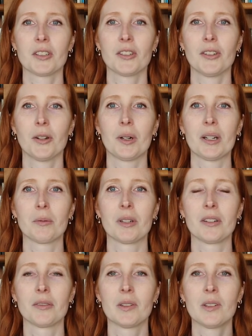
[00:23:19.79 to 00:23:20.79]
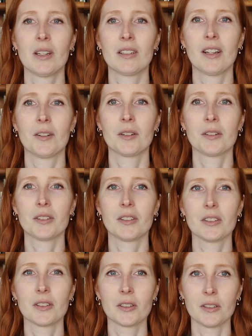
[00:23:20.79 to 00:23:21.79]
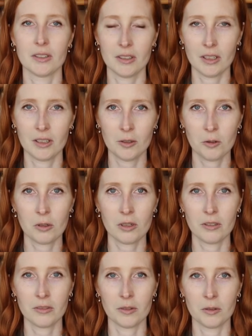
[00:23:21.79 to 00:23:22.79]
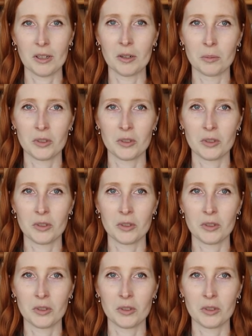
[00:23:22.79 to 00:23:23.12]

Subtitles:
so I would have set down her scissors in a corner of the room.